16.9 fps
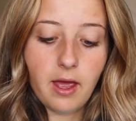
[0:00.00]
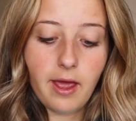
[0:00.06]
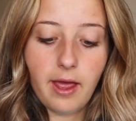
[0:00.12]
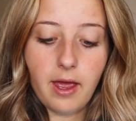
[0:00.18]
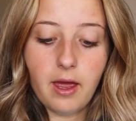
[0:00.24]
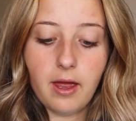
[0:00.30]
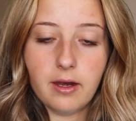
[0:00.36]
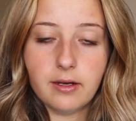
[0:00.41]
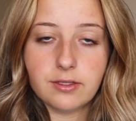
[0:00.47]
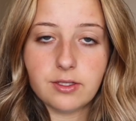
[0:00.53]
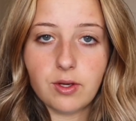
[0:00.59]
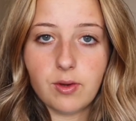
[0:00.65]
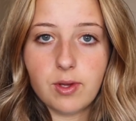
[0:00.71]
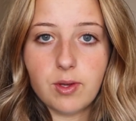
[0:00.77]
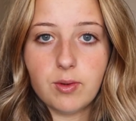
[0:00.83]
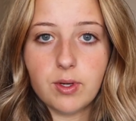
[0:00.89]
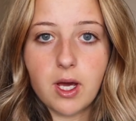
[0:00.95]
and
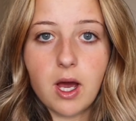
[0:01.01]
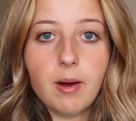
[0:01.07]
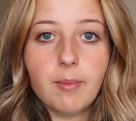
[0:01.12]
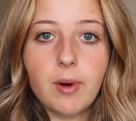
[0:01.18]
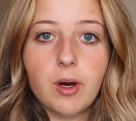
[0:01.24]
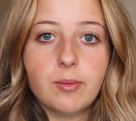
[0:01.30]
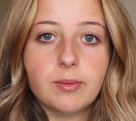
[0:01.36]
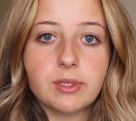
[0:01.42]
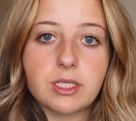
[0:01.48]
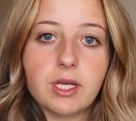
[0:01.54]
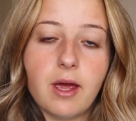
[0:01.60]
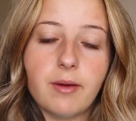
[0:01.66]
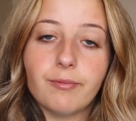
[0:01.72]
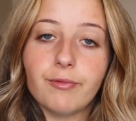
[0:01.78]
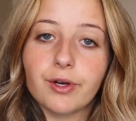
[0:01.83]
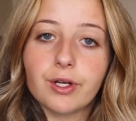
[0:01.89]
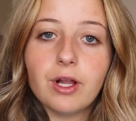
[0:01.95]
so he would come home in
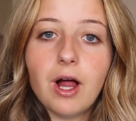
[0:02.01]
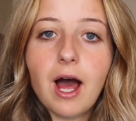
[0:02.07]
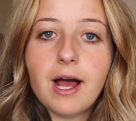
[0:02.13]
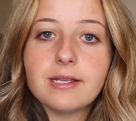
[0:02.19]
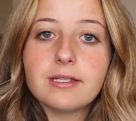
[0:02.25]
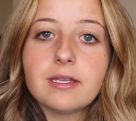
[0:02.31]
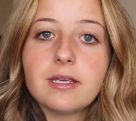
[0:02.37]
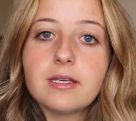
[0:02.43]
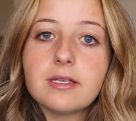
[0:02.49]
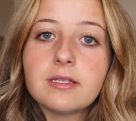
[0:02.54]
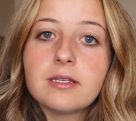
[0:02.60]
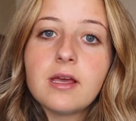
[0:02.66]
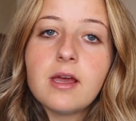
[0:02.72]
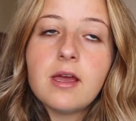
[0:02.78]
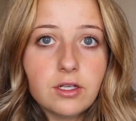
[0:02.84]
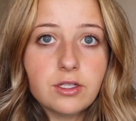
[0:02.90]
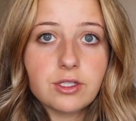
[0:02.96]
time for classes.
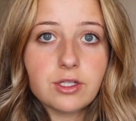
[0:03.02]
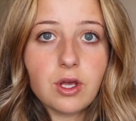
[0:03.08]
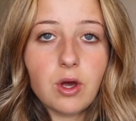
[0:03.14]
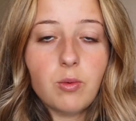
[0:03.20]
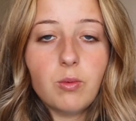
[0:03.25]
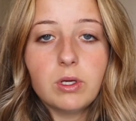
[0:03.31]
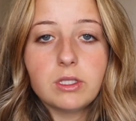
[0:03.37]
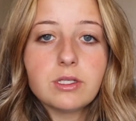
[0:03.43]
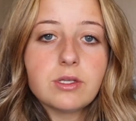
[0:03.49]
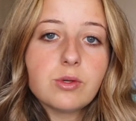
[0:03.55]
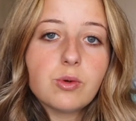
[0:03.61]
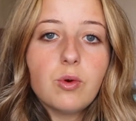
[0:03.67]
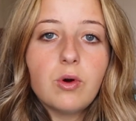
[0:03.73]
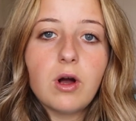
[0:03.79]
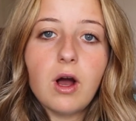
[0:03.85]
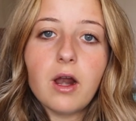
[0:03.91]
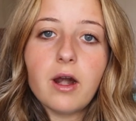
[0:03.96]
So once
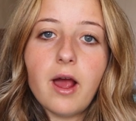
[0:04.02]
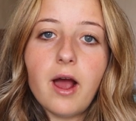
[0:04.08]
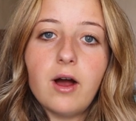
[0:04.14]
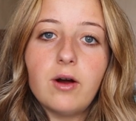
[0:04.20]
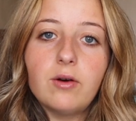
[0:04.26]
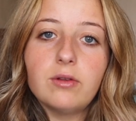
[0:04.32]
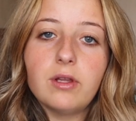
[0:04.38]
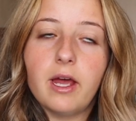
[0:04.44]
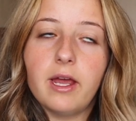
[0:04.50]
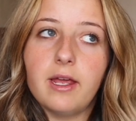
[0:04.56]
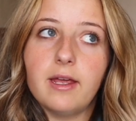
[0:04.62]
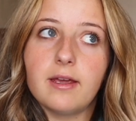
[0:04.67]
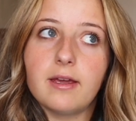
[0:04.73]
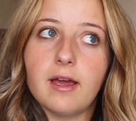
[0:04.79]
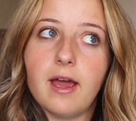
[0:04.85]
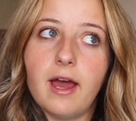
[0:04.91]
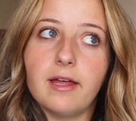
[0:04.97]
school got out,
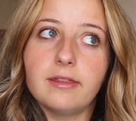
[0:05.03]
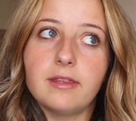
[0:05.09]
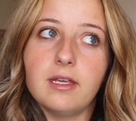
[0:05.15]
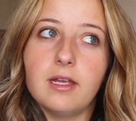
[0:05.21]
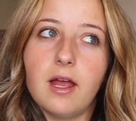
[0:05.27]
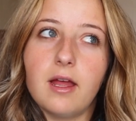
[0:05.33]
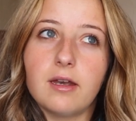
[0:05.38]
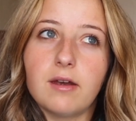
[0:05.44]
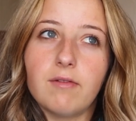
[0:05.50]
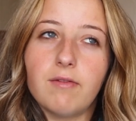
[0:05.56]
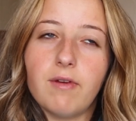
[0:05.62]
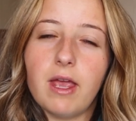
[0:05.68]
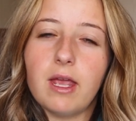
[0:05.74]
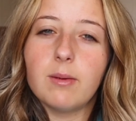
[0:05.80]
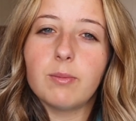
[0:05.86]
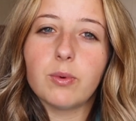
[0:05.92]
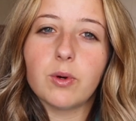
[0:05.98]
like at the end of
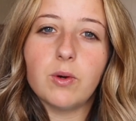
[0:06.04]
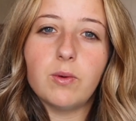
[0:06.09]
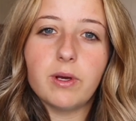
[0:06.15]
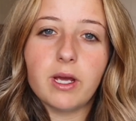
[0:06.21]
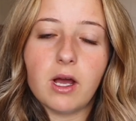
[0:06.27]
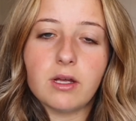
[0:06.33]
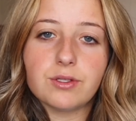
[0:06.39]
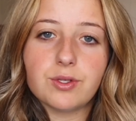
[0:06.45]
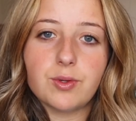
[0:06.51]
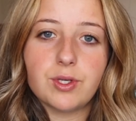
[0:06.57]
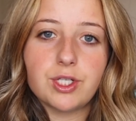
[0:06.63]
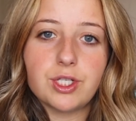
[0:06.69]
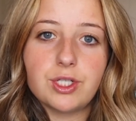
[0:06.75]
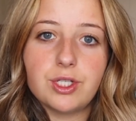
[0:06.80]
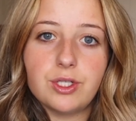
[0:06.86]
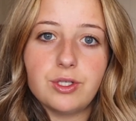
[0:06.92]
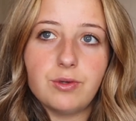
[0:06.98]
April, we got
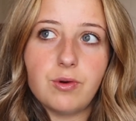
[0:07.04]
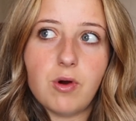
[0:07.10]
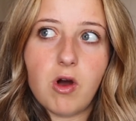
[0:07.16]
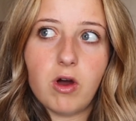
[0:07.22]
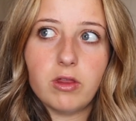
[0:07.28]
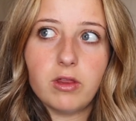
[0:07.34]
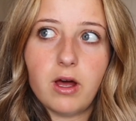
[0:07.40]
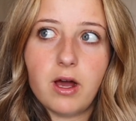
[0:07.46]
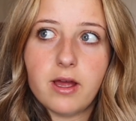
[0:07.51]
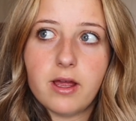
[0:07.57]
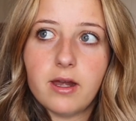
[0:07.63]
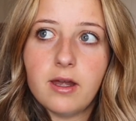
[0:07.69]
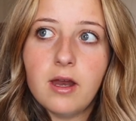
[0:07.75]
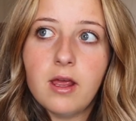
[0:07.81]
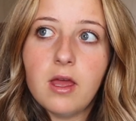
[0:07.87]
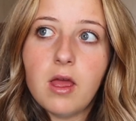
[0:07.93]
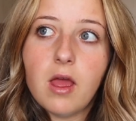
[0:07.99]
switched to online
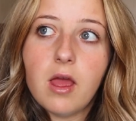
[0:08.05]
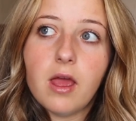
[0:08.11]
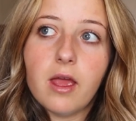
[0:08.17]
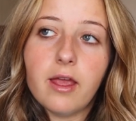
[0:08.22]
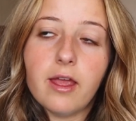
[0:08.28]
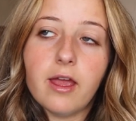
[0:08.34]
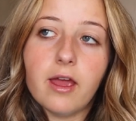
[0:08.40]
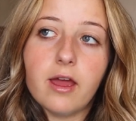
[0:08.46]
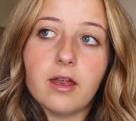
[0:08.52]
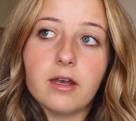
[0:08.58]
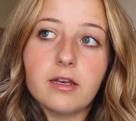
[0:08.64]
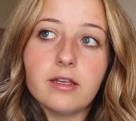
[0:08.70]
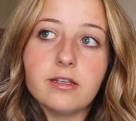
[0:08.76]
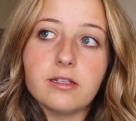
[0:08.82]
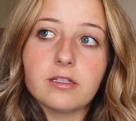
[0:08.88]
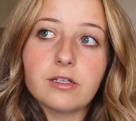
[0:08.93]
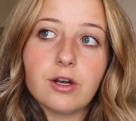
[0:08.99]
and
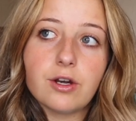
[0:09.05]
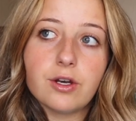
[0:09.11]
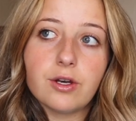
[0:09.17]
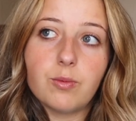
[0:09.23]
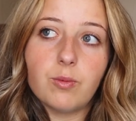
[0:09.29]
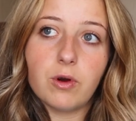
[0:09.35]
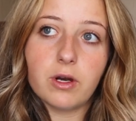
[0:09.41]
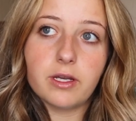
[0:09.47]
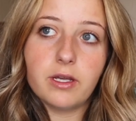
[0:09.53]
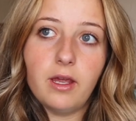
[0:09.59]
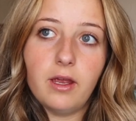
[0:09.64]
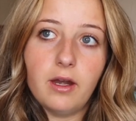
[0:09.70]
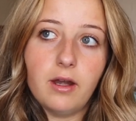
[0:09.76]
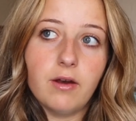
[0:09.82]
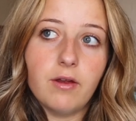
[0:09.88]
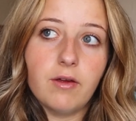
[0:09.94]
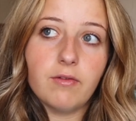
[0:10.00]
he started
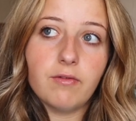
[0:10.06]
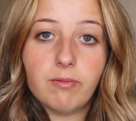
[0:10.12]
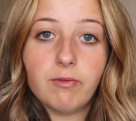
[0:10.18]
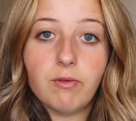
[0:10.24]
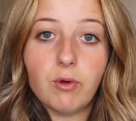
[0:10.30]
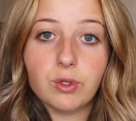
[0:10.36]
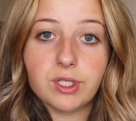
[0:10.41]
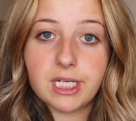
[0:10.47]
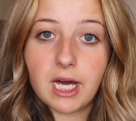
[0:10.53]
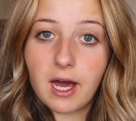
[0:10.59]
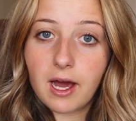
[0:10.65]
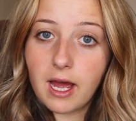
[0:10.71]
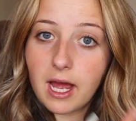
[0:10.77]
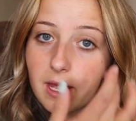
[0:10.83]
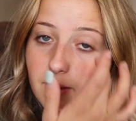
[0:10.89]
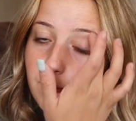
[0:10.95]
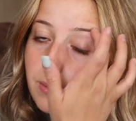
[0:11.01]
working
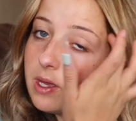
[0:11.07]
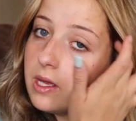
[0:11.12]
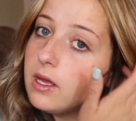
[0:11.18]
full-time.